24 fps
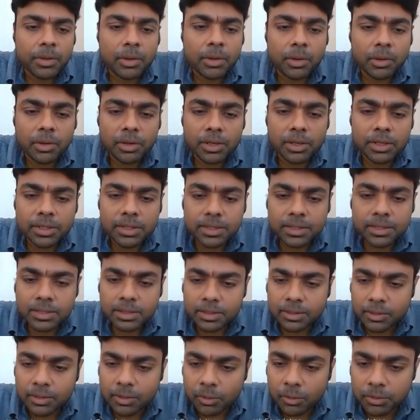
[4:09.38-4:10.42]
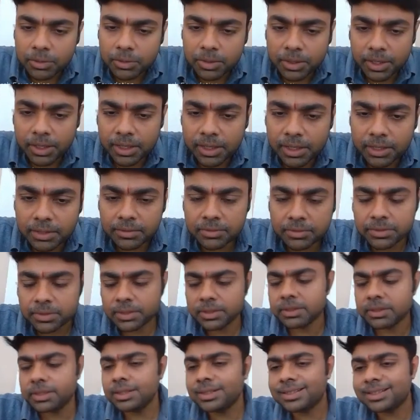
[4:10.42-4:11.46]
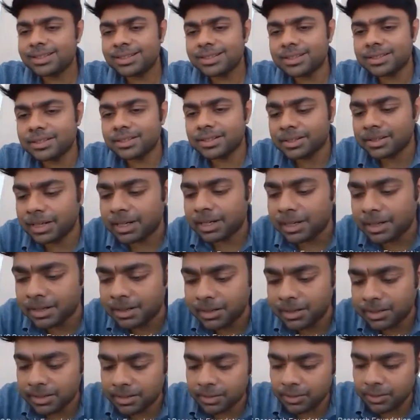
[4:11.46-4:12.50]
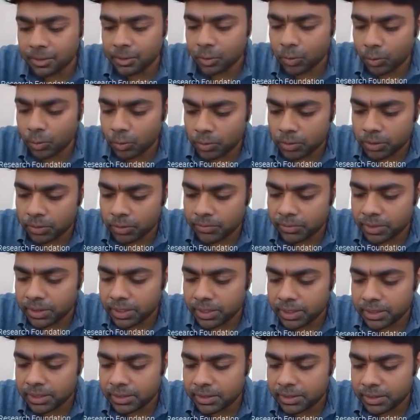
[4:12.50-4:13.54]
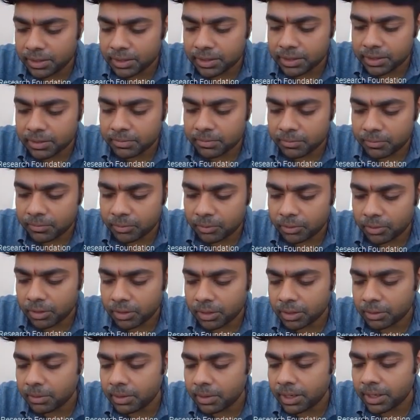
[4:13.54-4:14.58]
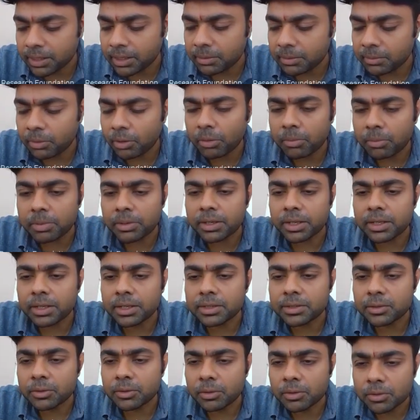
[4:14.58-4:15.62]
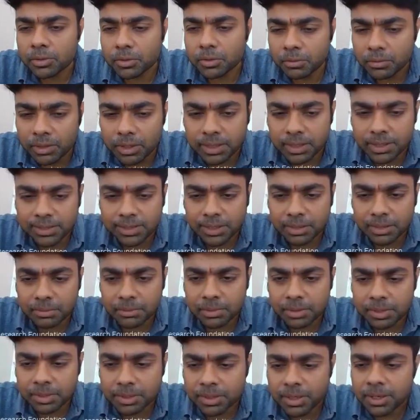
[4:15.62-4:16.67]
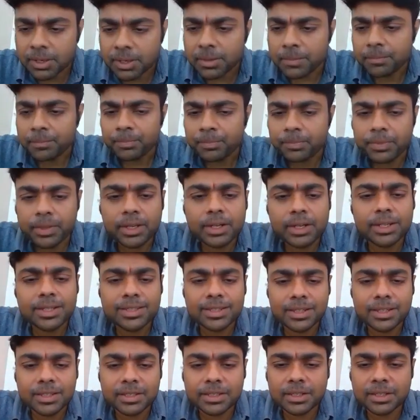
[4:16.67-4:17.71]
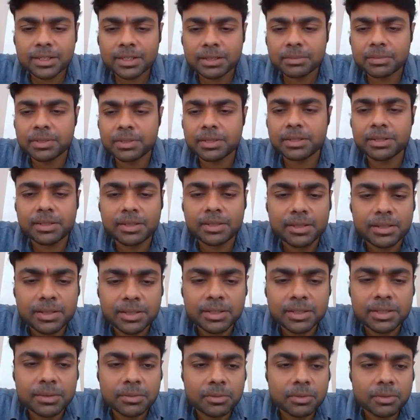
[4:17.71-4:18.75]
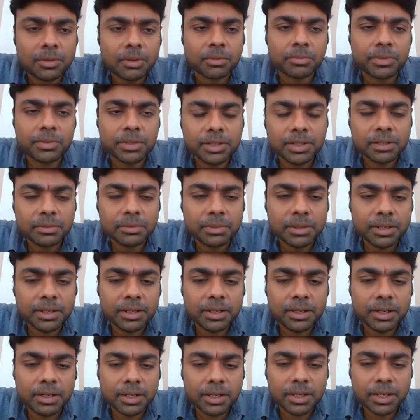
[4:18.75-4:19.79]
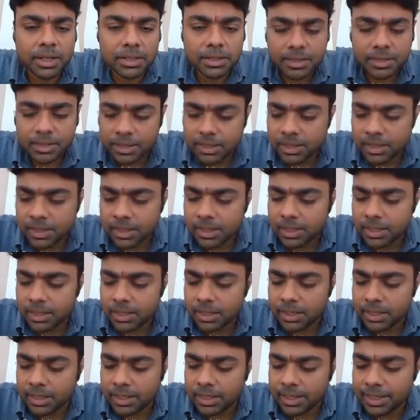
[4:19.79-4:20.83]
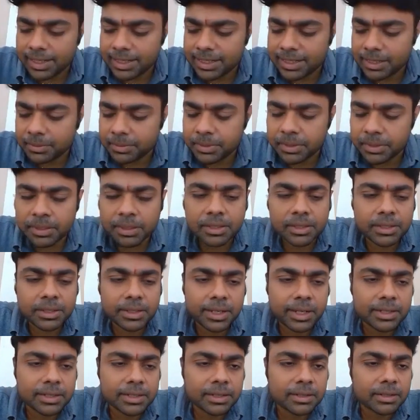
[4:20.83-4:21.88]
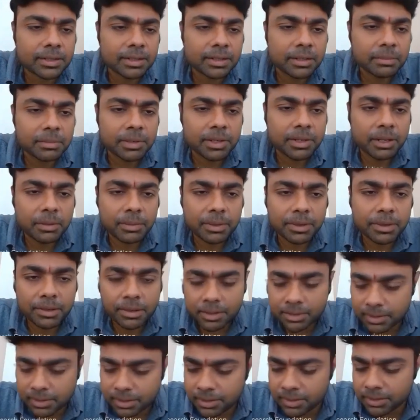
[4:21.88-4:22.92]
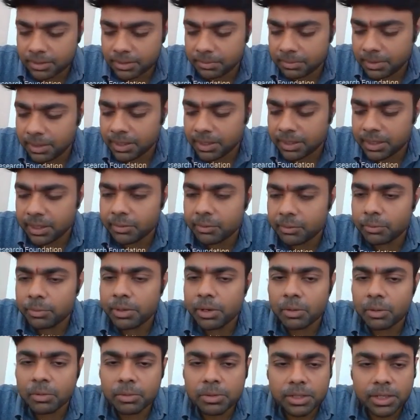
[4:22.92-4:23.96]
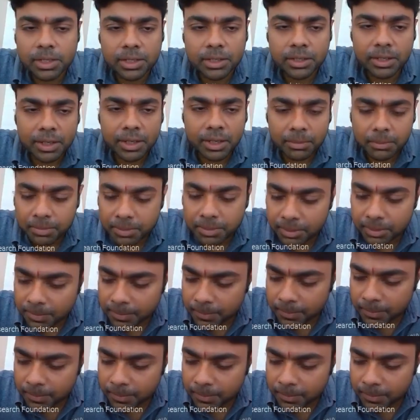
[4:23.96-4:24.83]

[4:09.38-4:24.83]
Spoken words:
or his close relatives, then and the source of earning that income for acquiring the property is also well established. Then, in such circumstances, this would obviously be regarded as an exception case under the Benami transaction, meaning they would be outside the ambit.